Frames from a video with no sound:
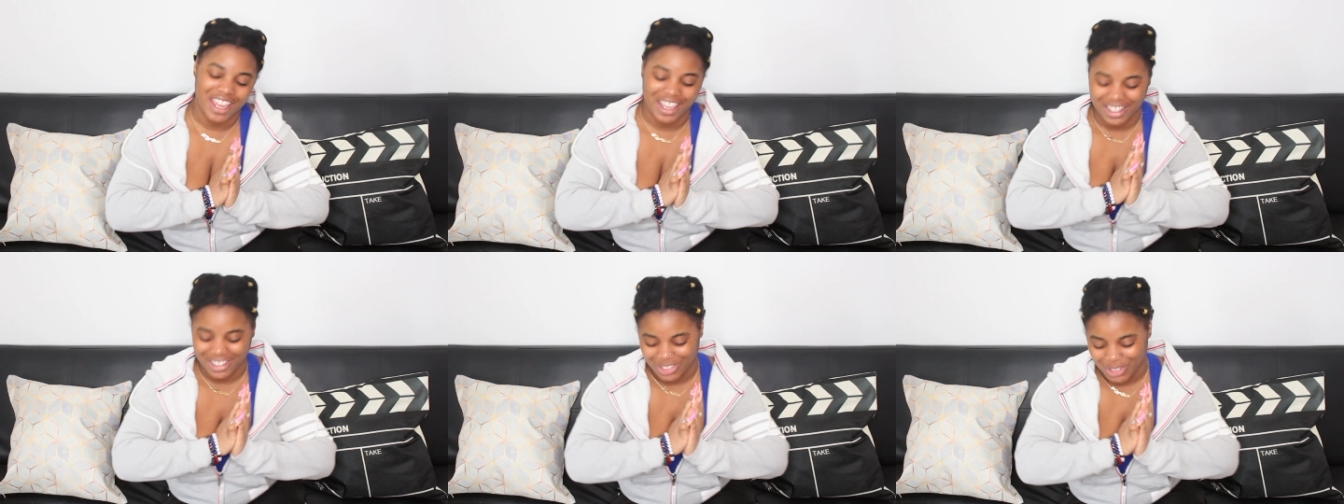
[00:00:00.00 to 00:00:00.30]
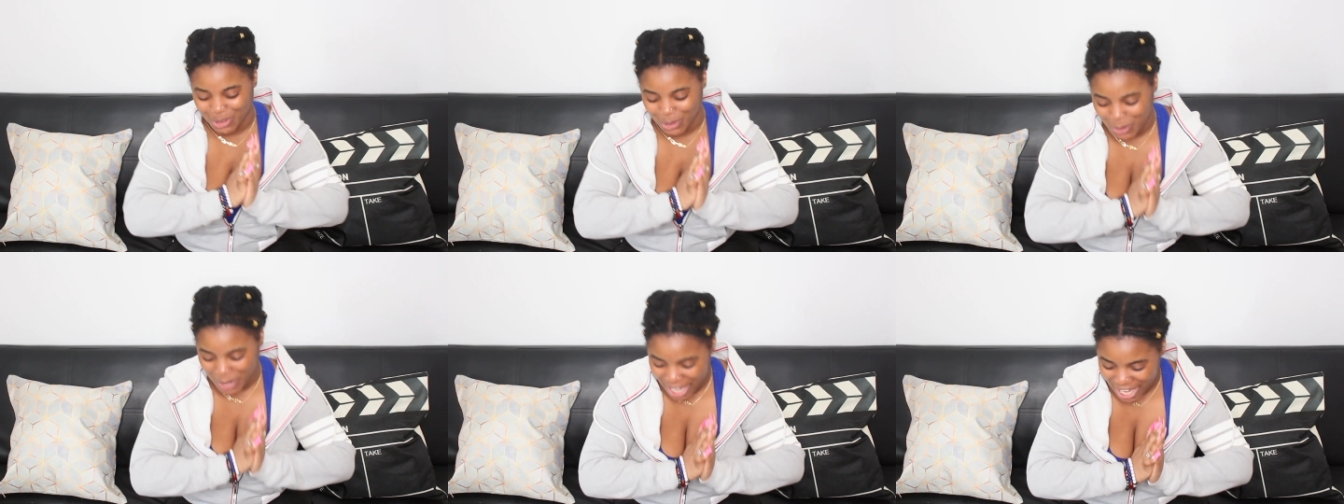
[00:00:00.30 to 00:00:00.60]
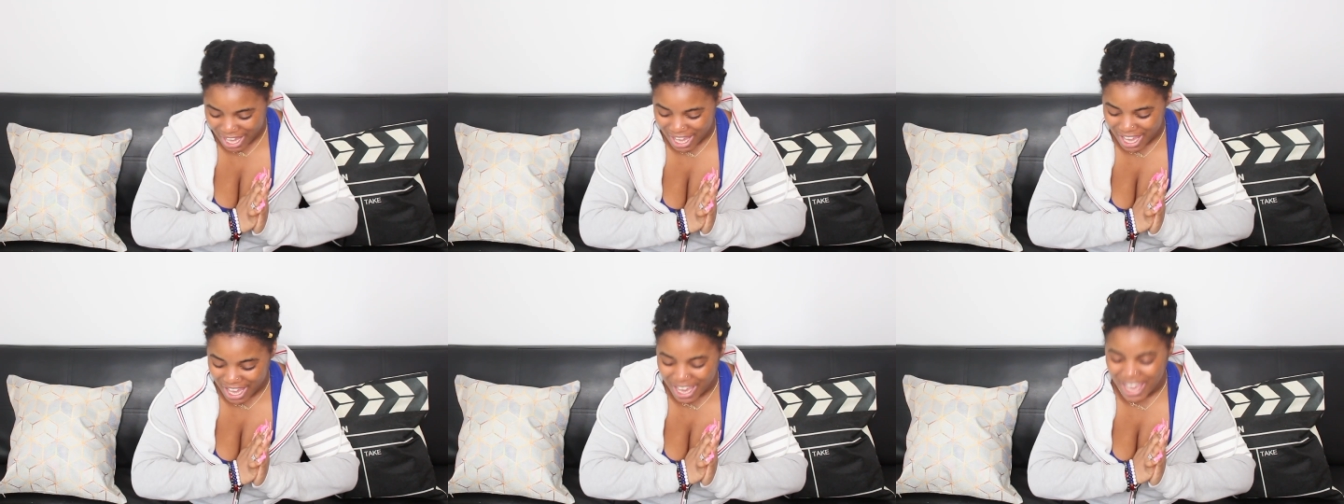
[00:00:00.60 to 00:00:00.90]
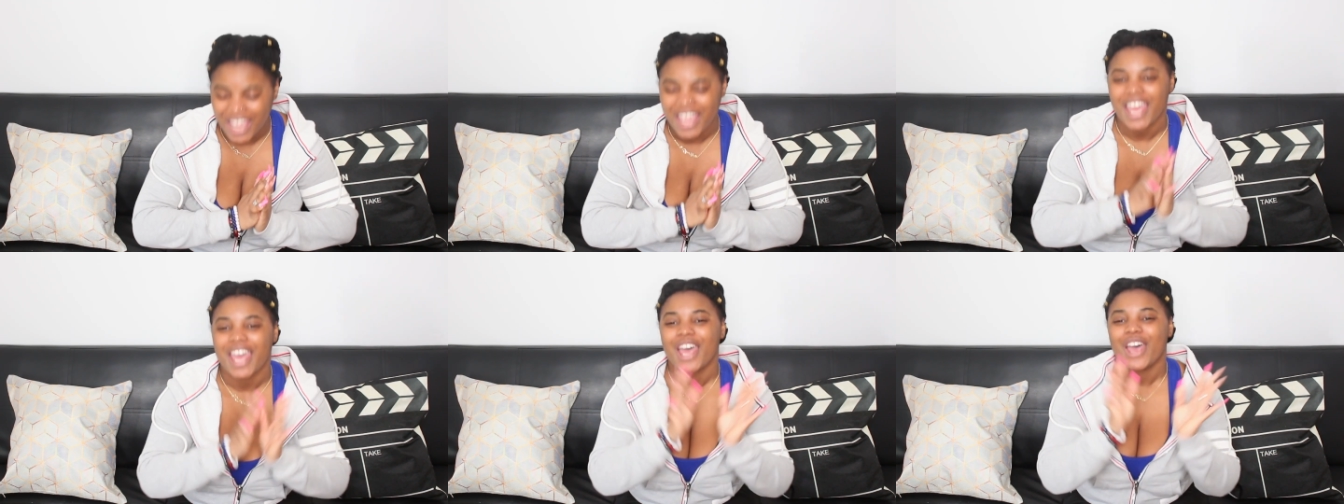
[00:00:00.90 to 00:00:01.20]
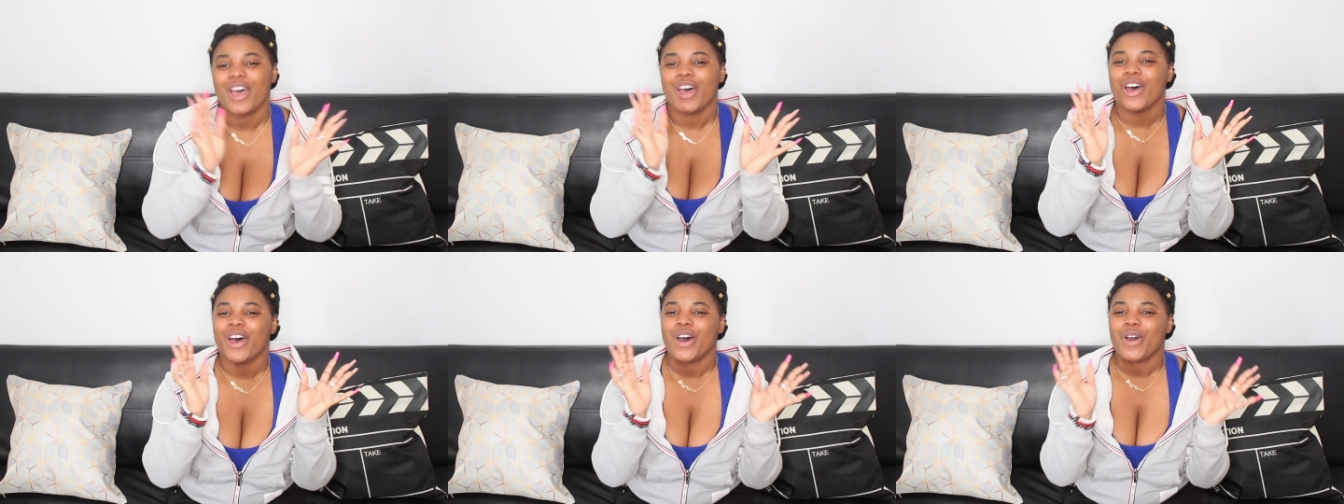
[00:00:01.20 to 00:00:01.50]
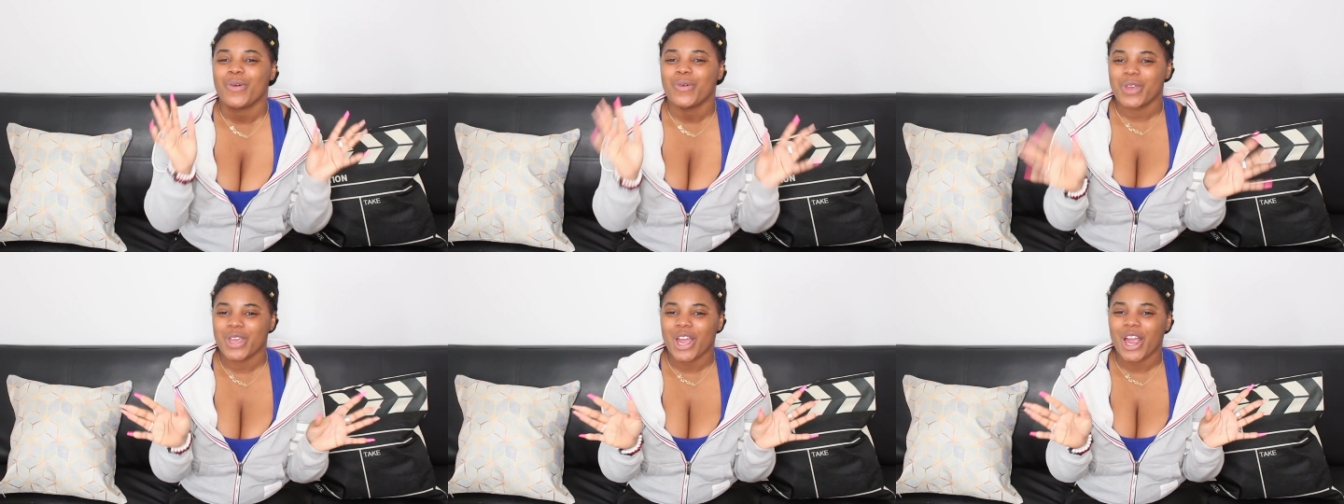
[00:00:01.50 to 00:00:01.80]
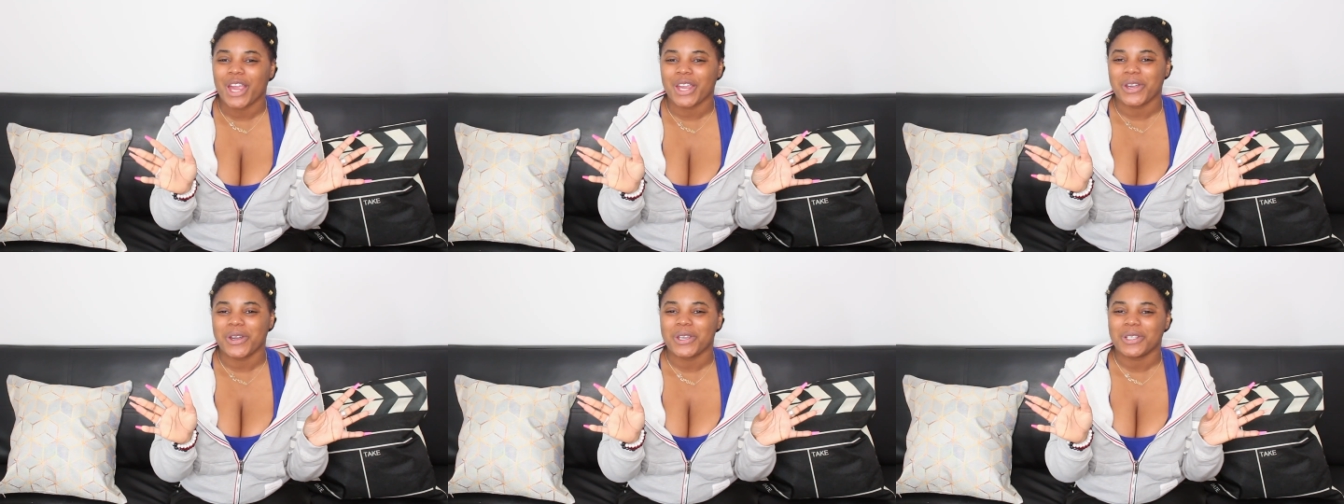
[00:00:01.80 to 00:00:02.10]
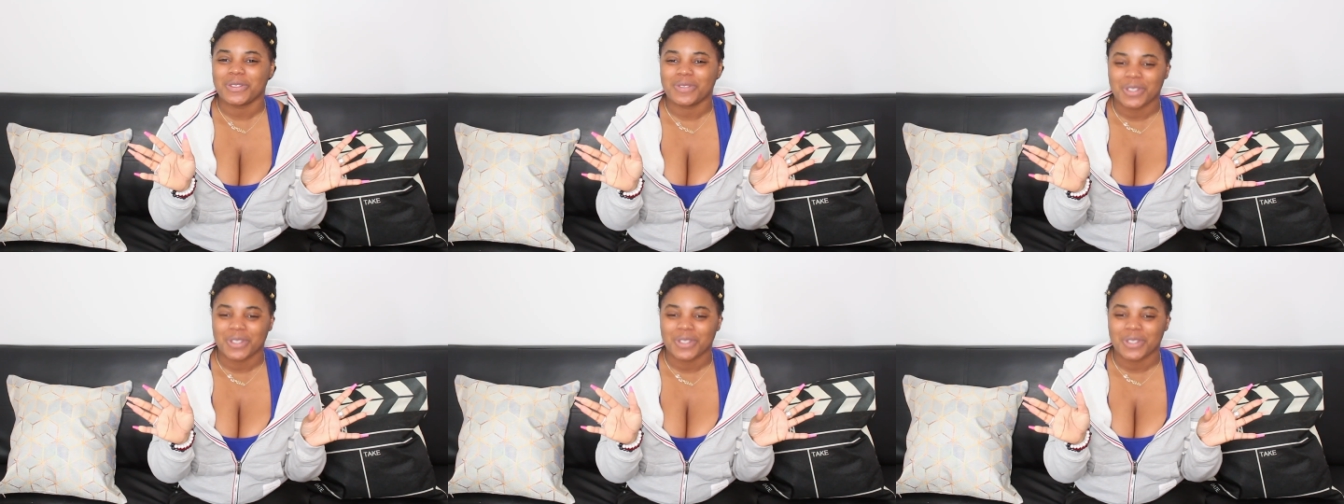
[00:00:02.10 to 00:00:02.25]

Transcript: And today we are going